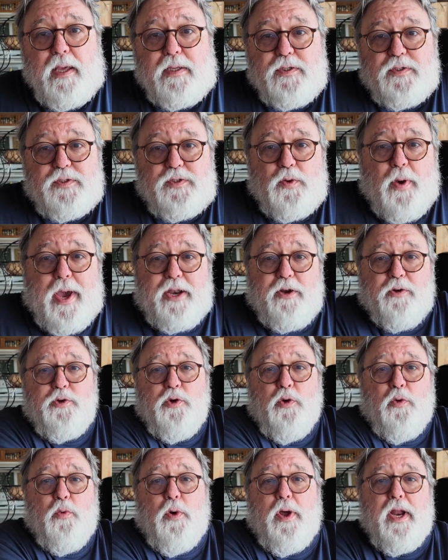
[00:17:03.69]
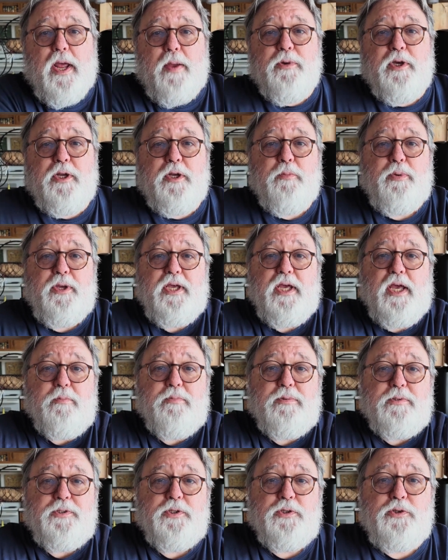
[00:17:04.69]
So I don't know what I'm going to be
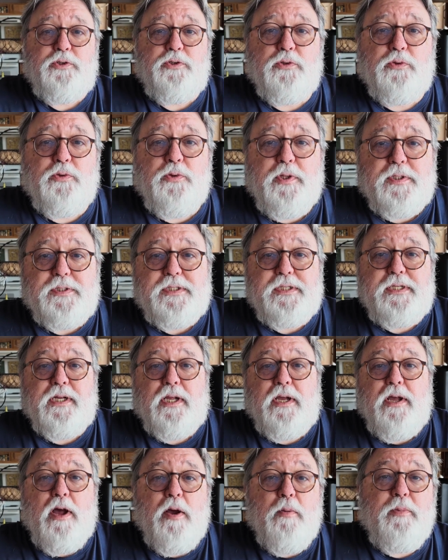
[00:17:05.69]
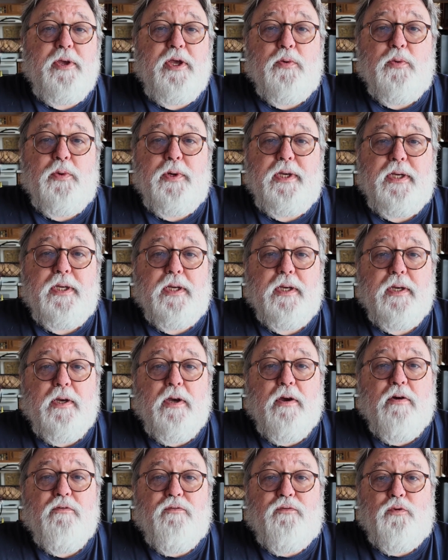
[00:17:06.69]
able to do this coming week
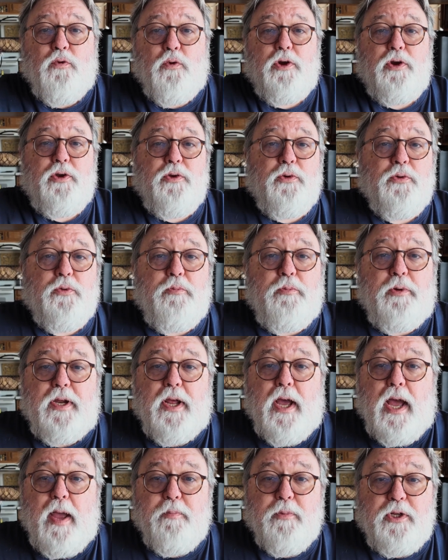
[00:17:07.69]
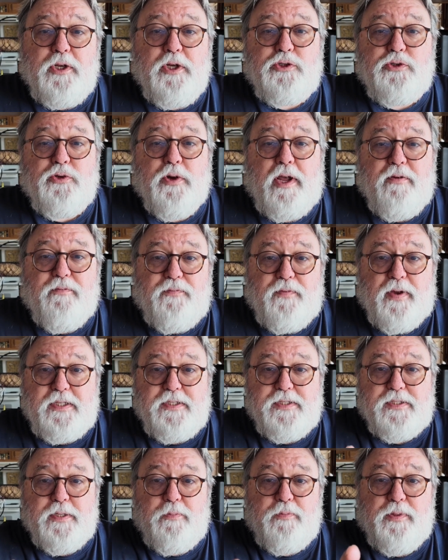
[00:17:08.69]
for you, but I'm going to try to find
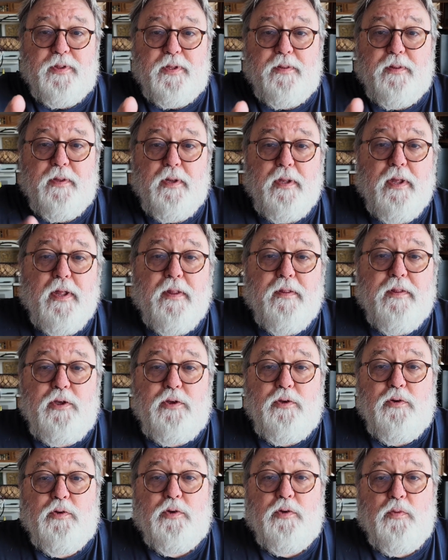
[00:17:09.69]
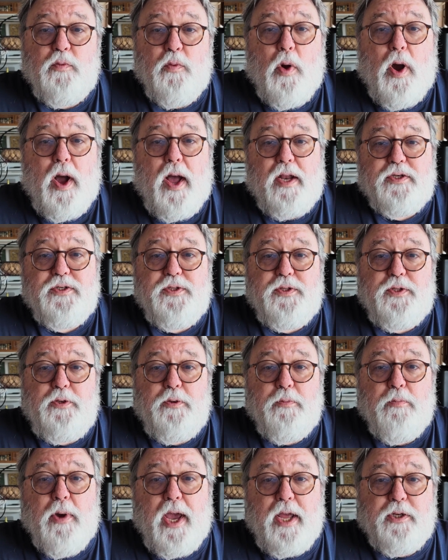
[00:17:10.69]
something that you can watch that you
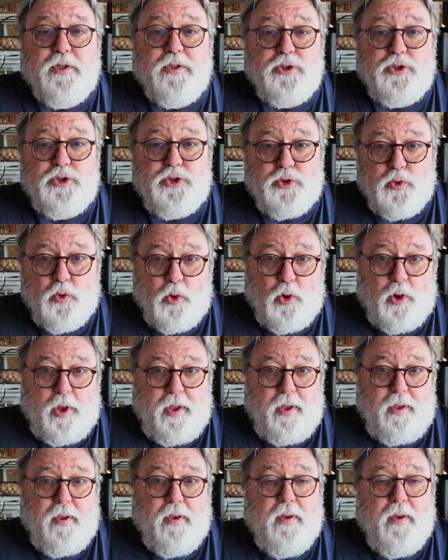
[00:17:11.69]
might enjoy.